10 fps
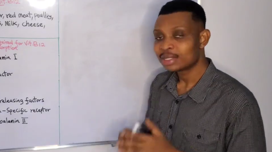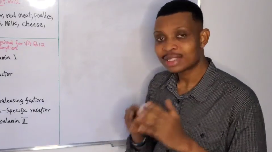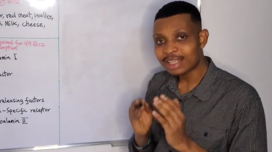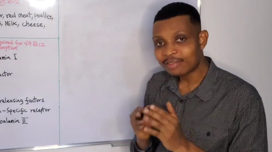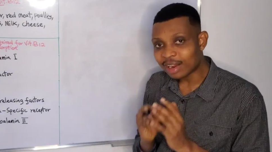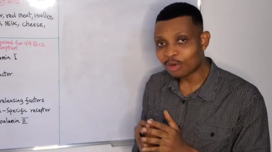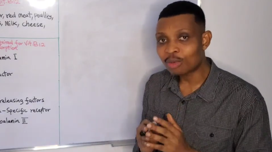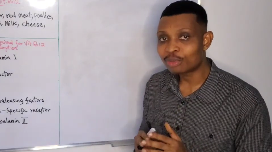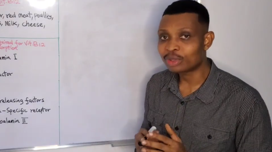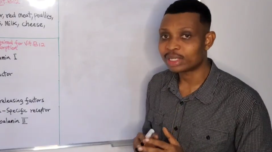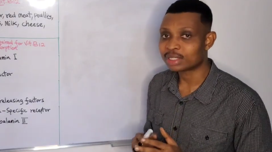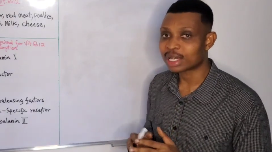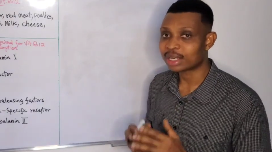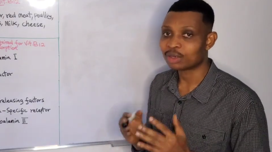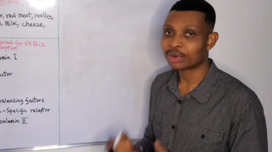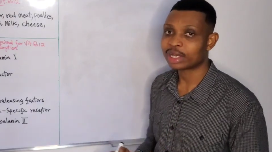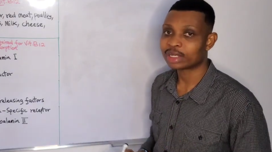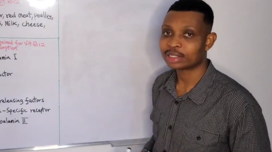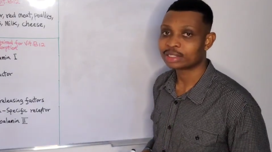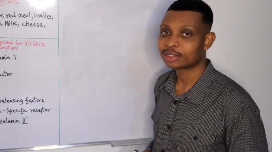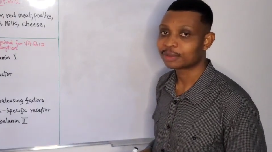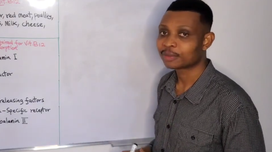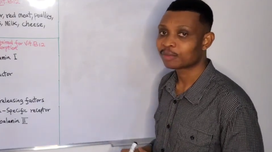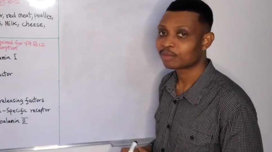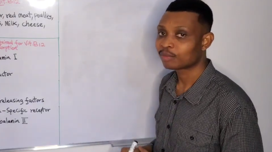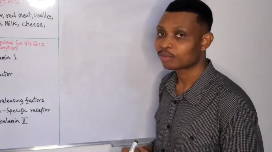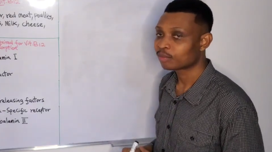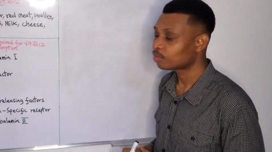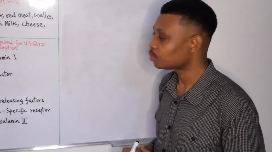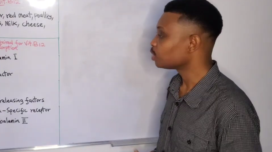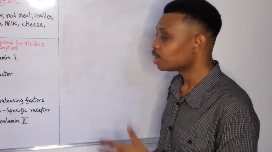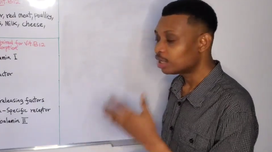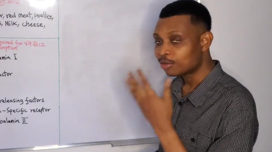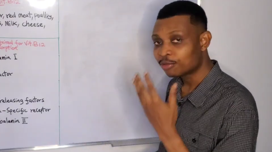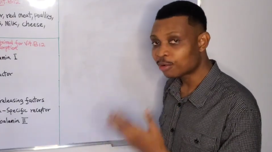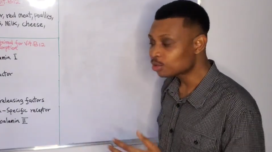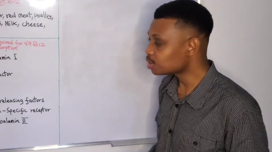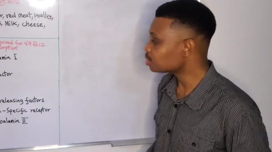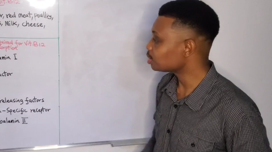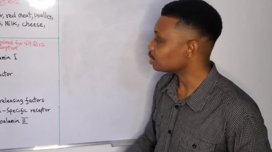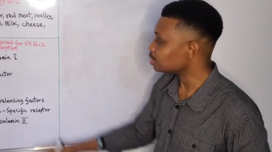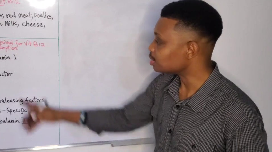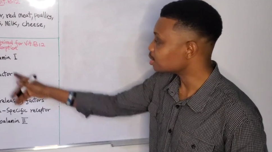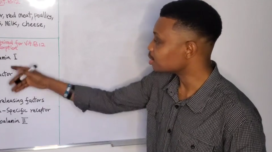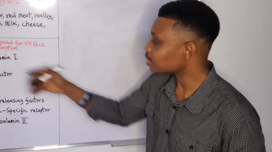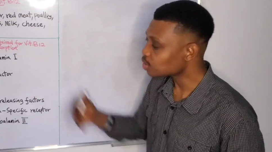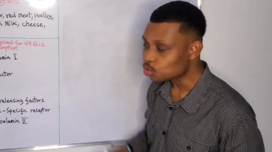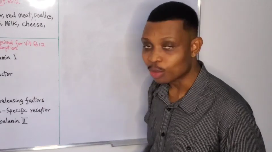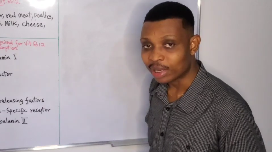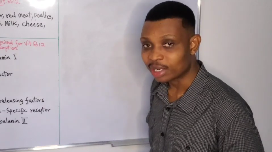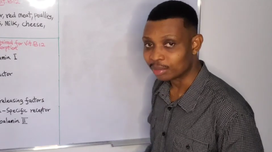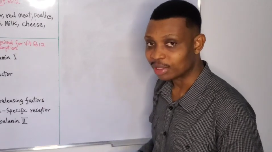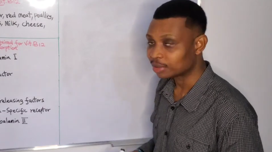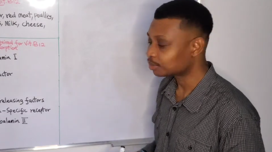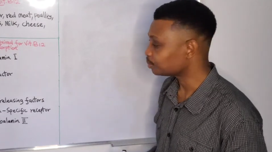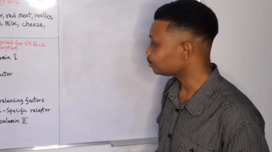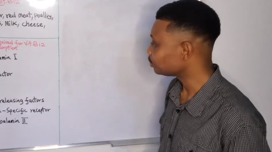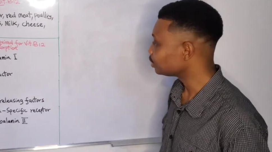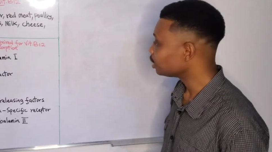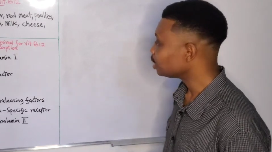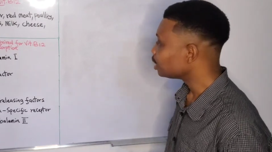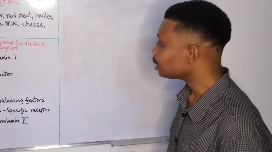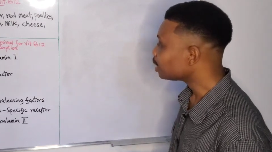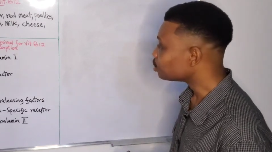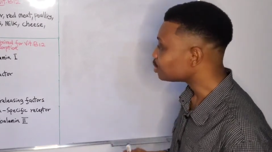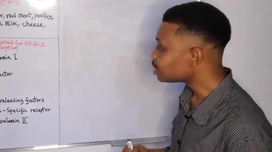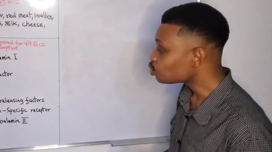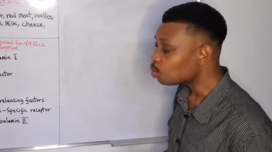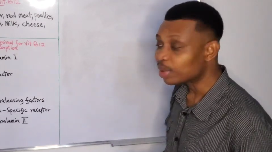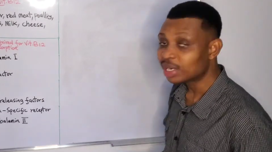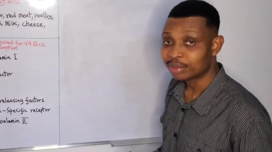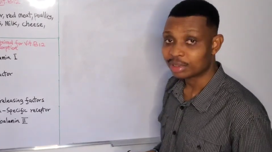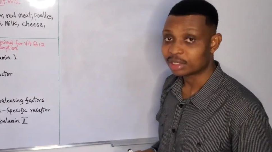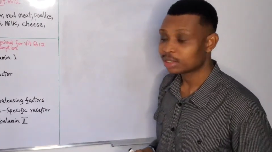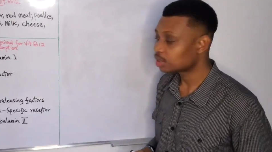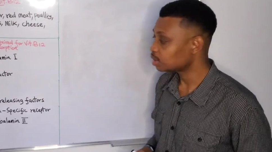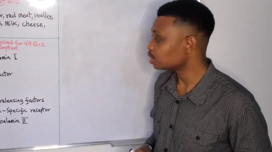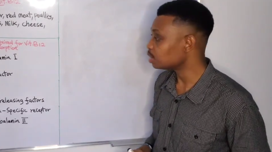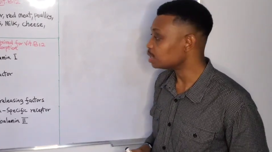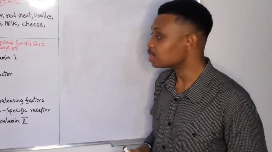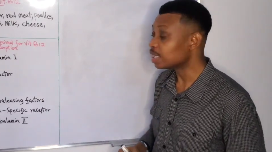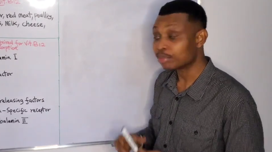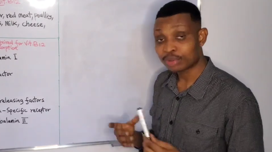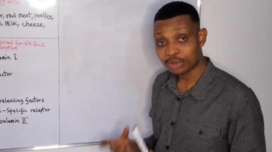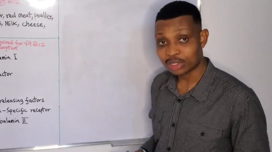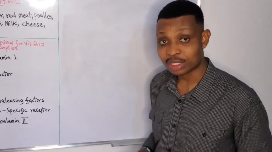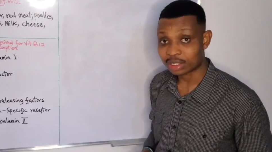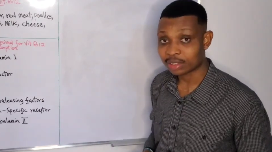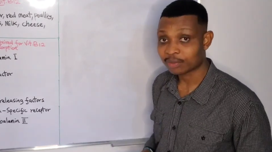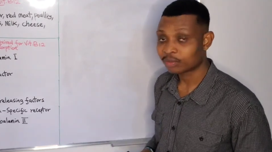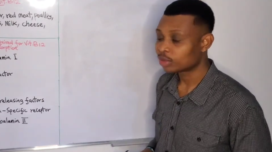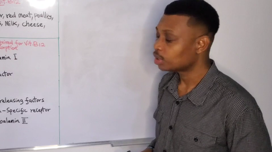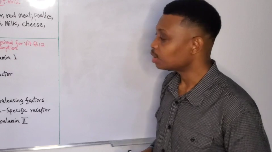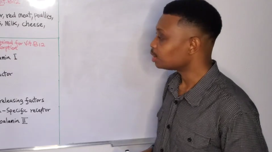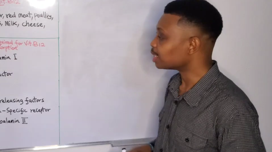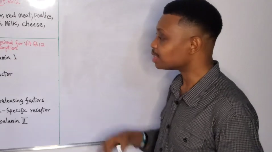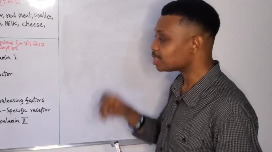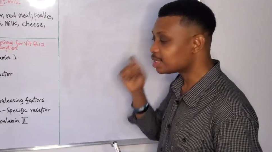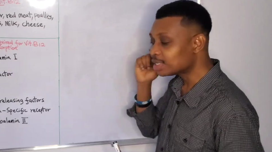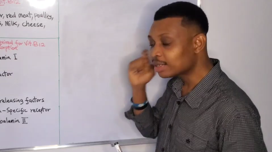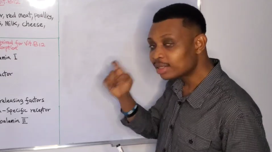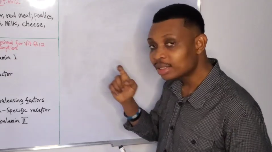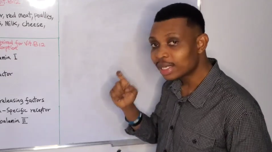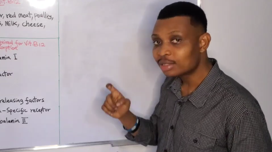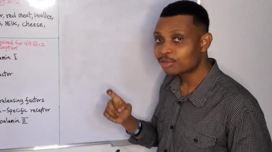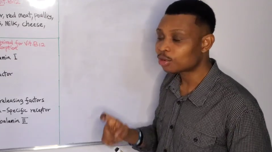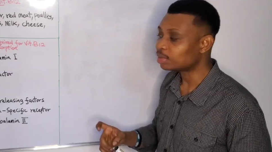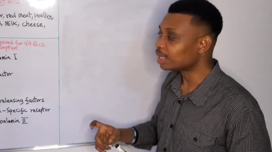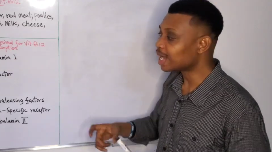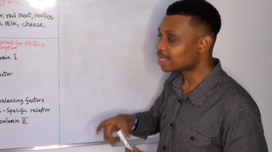several components are required. The first is transcobalamin. Now, transcobalamin is a protein that is secreted from the